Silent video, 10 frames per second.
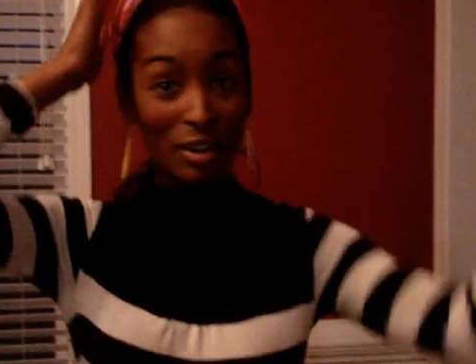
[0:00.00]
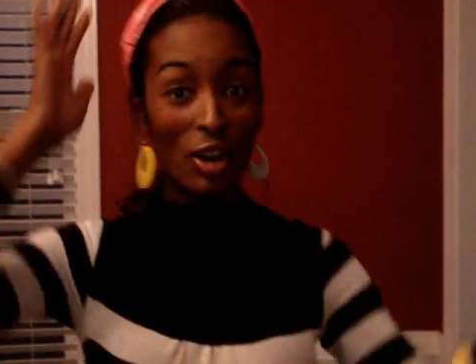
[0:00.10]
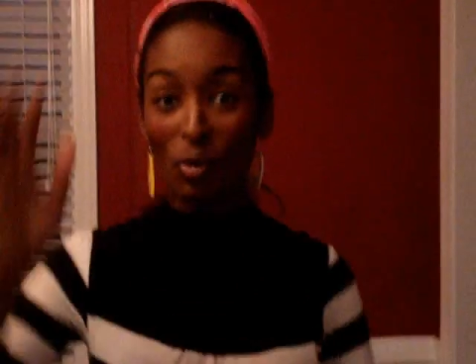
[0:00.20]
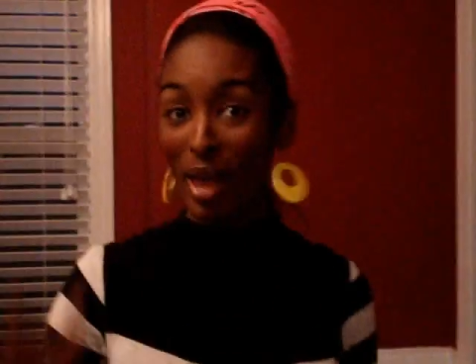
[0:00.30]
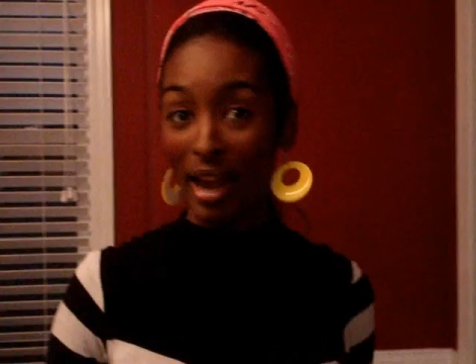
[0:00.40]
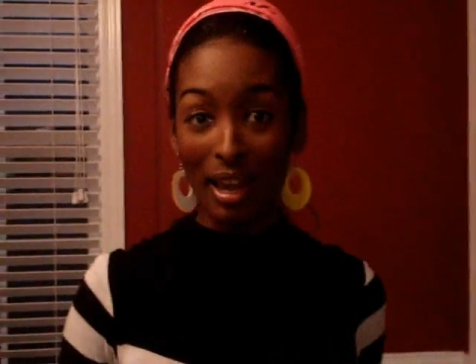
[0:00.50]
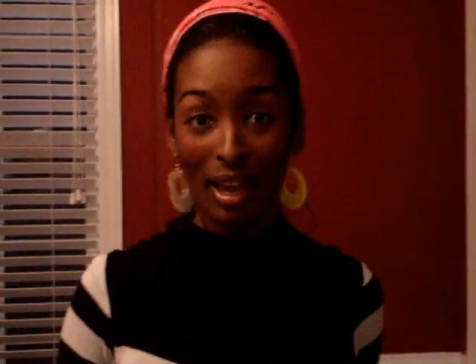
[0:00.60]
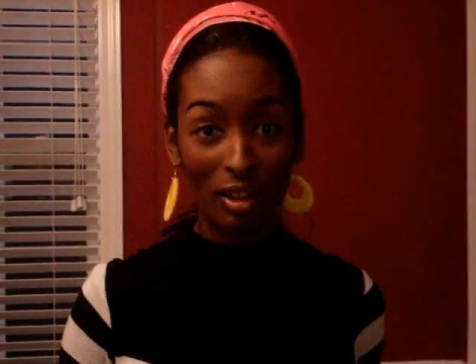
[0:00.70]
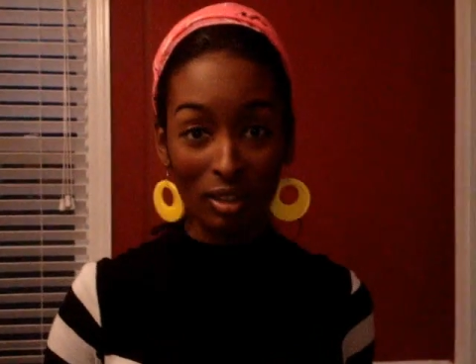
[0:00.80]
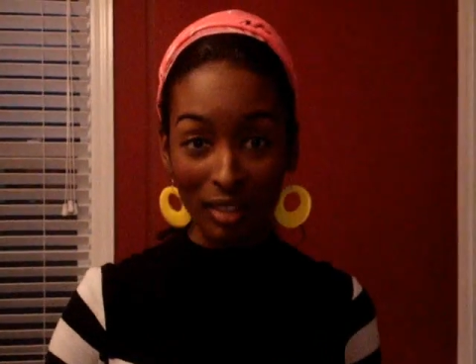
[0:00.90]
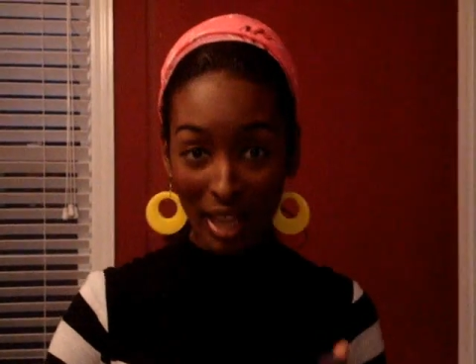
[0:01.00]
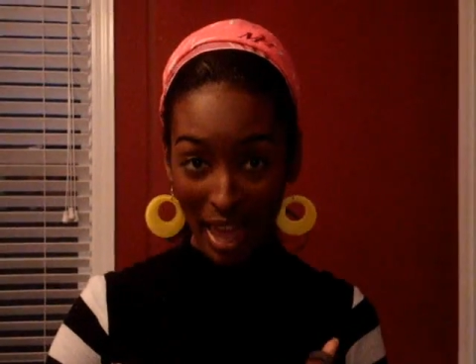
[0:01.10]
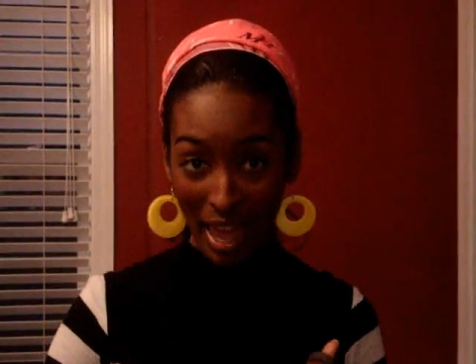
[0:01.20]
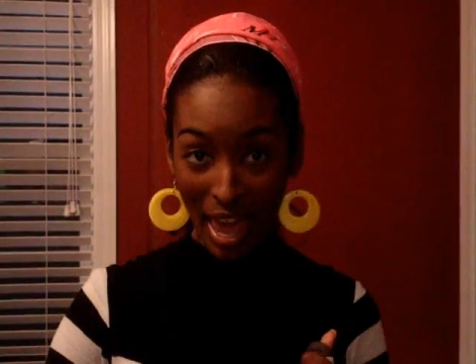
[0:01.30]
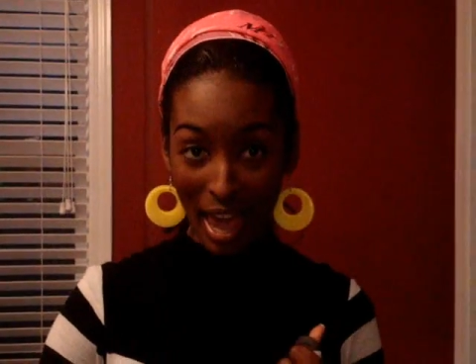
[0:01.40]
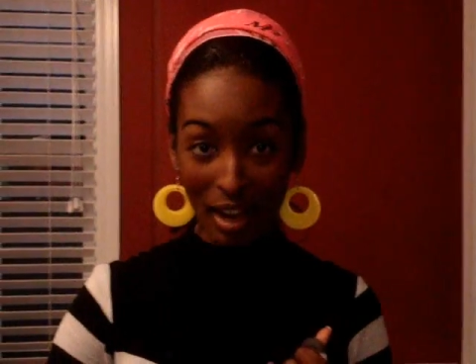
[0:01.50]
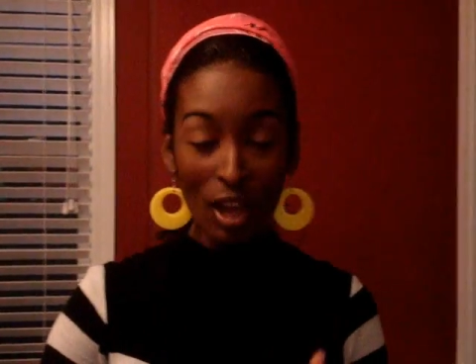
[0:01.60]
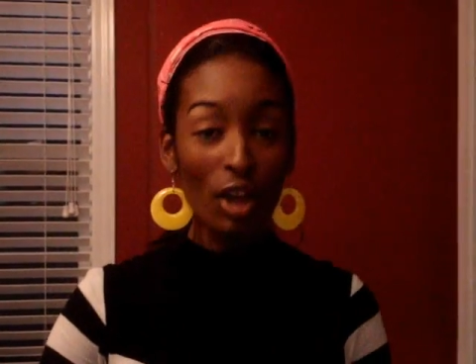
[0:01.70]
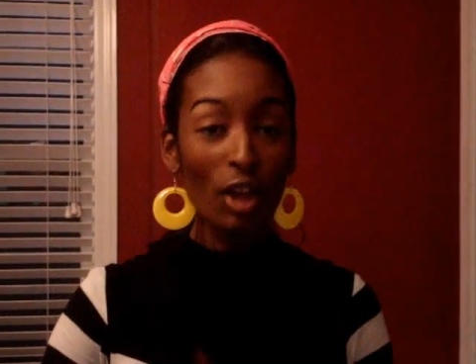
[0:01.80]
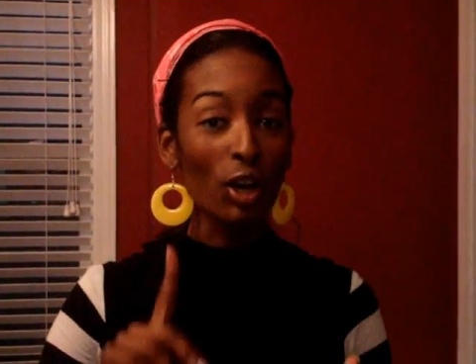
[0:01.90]
No bandanas on the
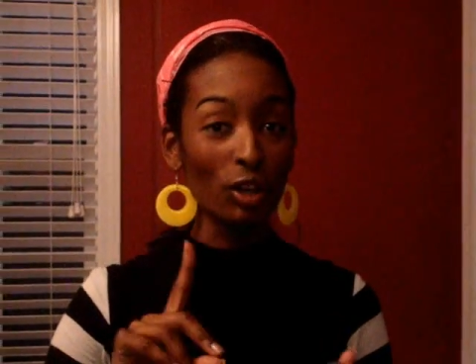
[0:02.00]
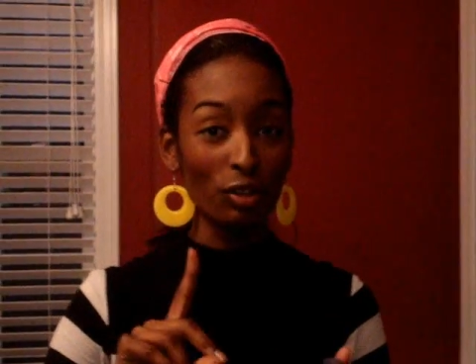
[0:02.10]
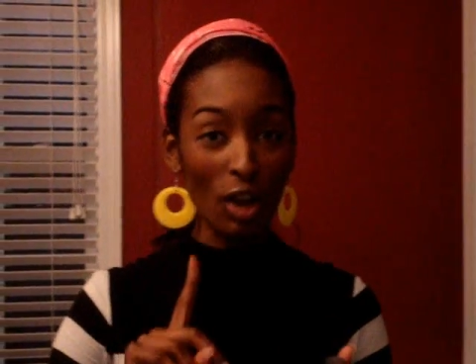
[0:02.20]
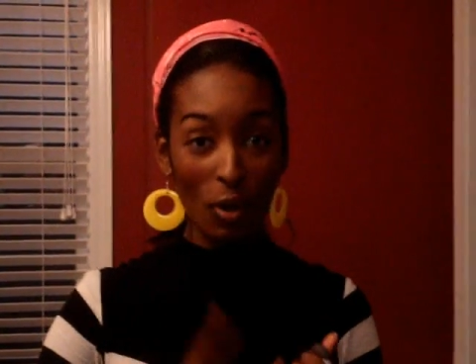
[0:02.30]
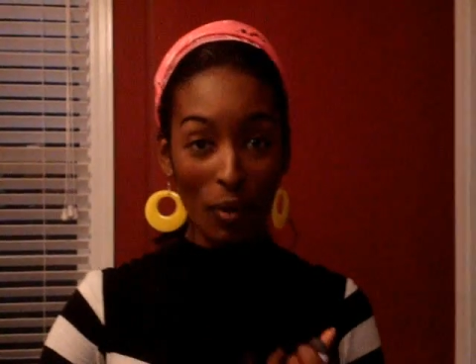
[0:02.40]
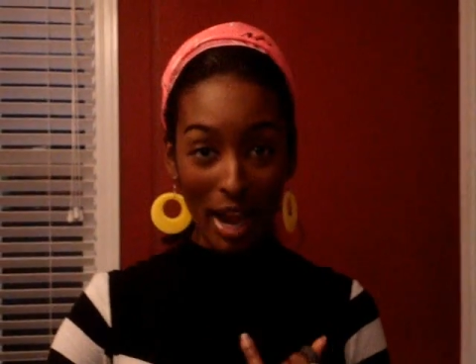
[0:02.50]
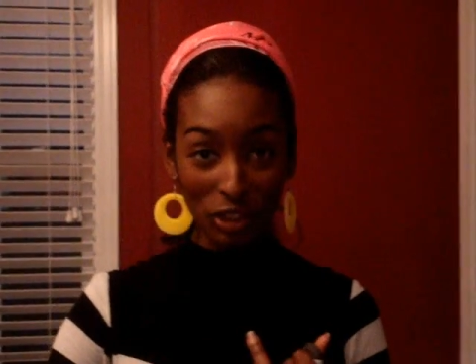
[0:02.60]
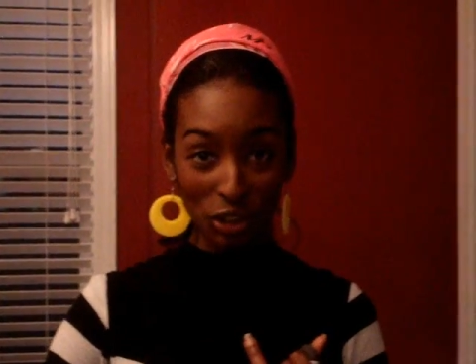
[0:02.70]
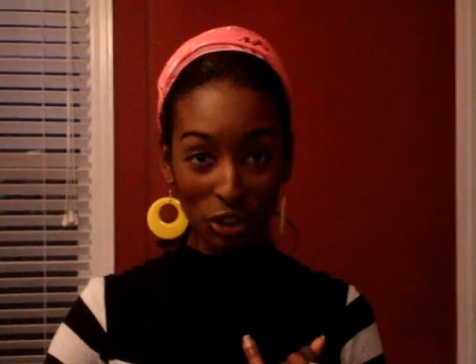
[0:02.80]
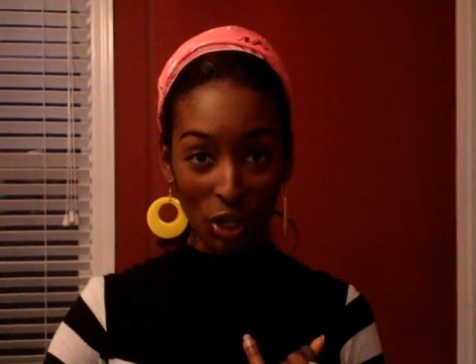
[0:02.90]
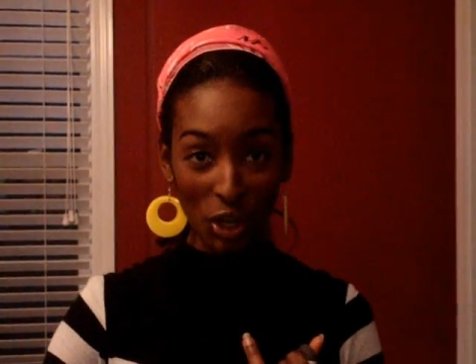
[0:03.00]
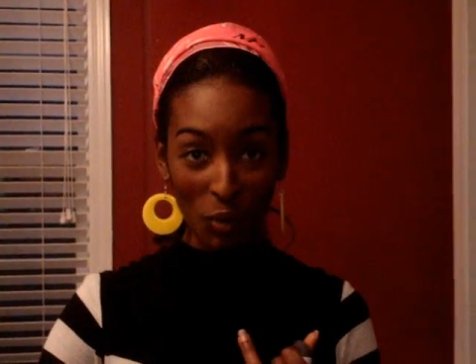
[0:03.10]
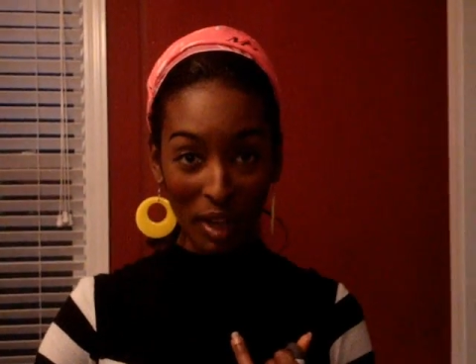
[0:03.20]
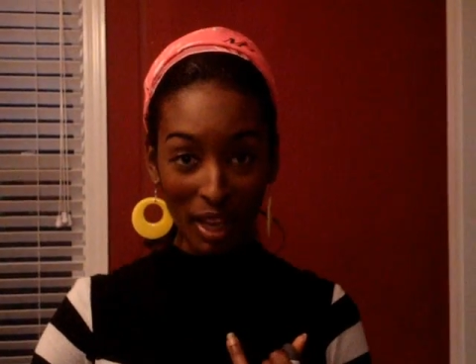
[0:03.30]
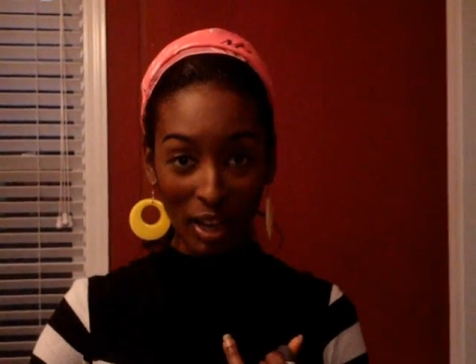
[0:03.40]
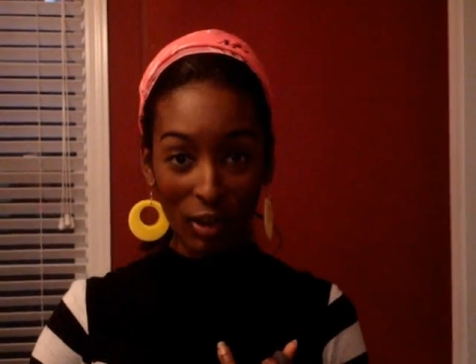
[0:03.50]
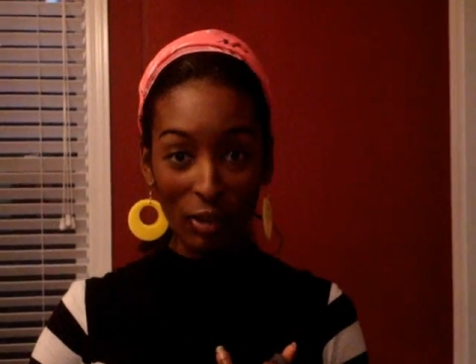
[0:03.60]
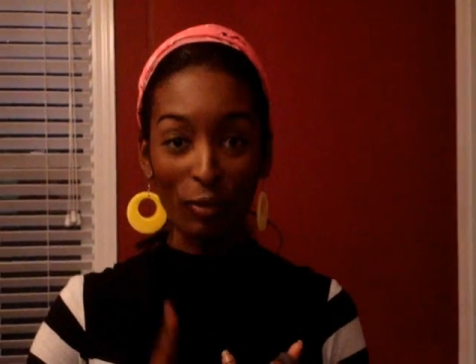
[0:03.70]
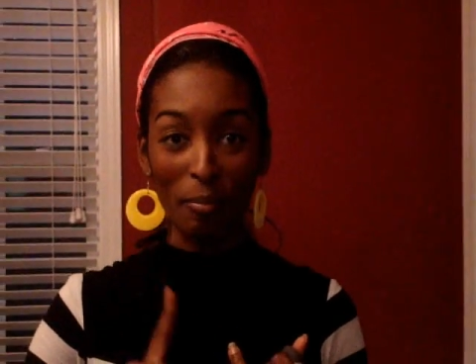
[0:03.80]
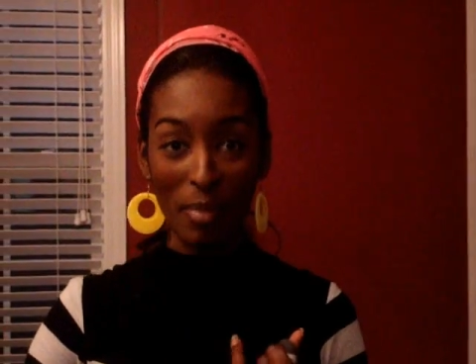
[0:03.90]
head, no edges showing.
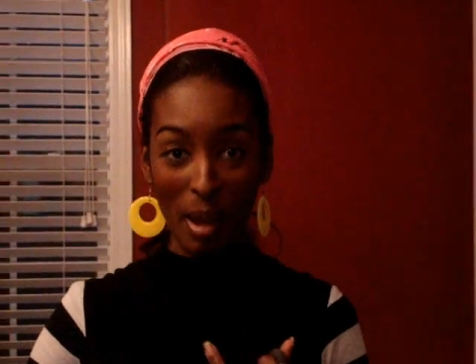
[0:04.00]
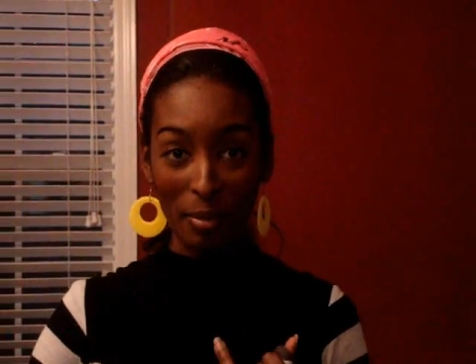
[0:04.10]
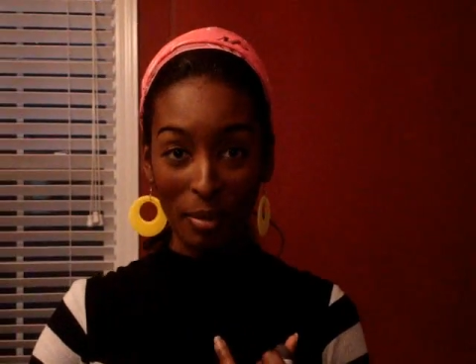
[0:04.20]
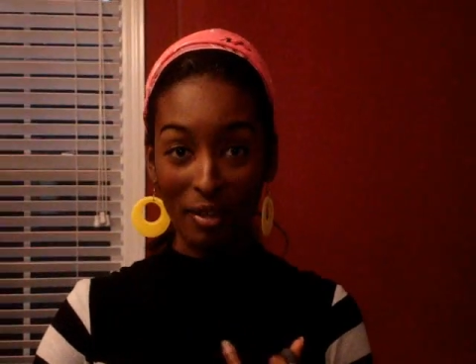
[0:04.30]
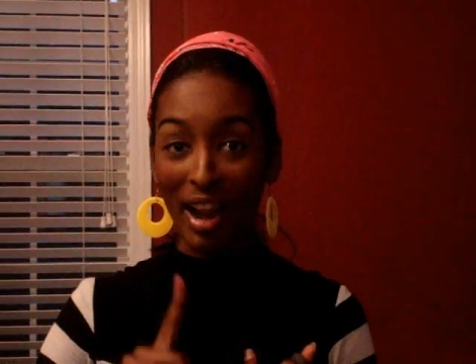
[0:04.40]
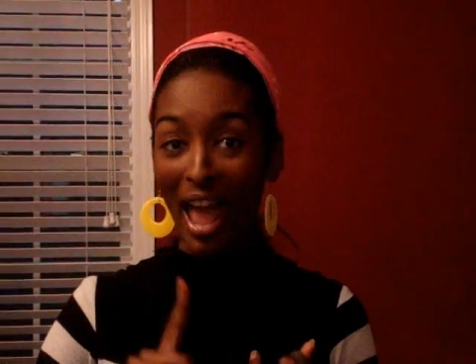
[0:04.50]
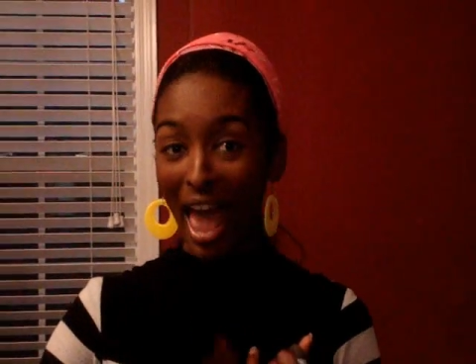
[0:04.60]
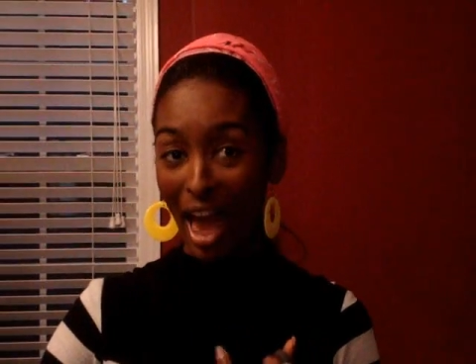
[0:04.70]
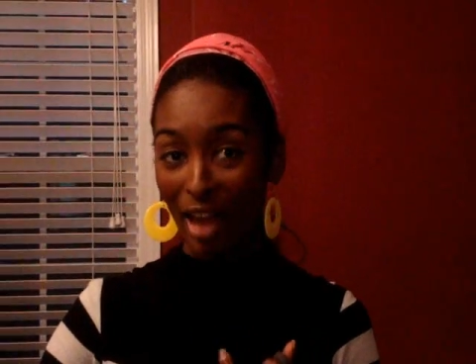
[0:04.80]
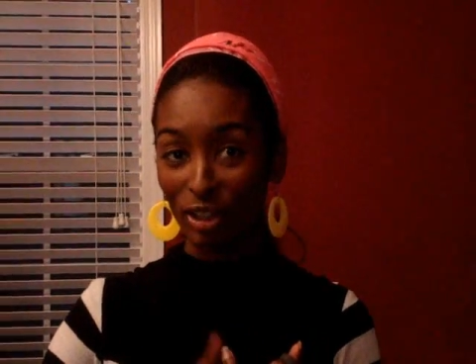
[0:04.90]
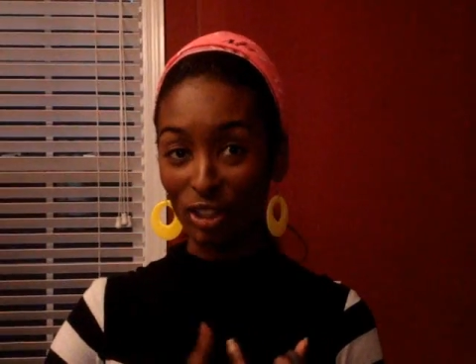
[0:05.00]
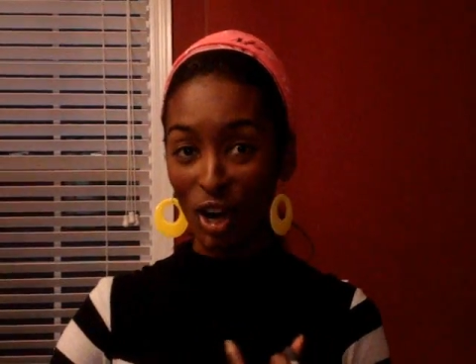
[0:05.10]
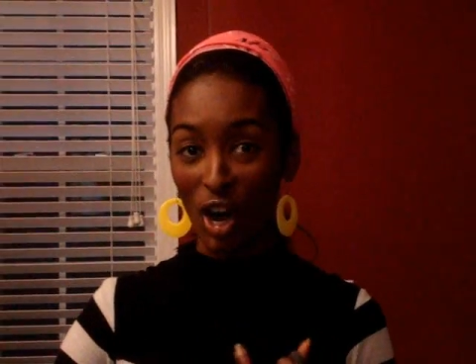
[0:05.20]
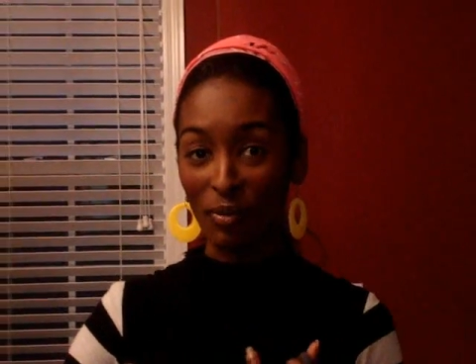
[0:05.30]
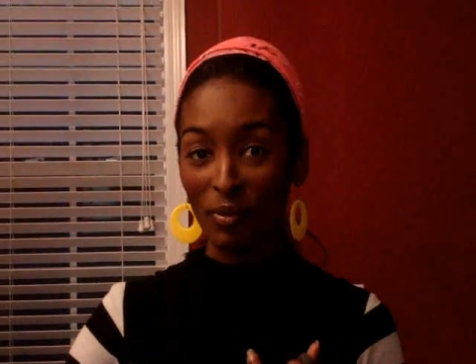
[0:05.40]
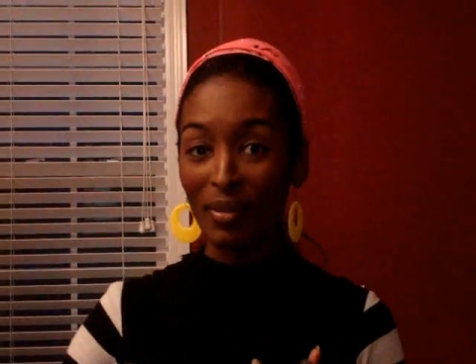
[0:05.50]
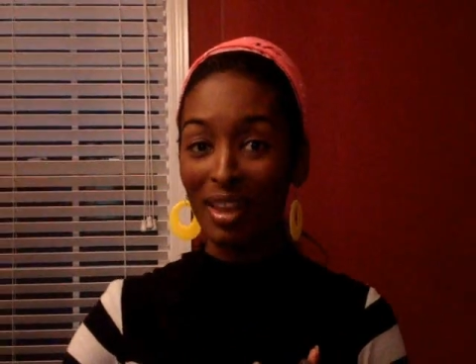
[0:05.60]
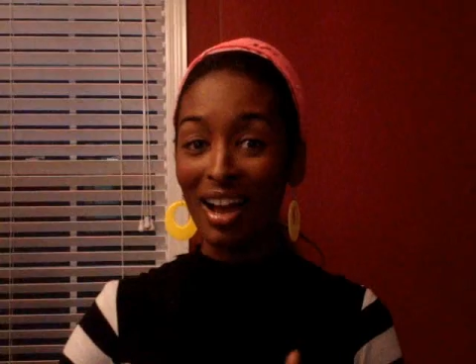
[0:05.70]
Remember, hat or scarf.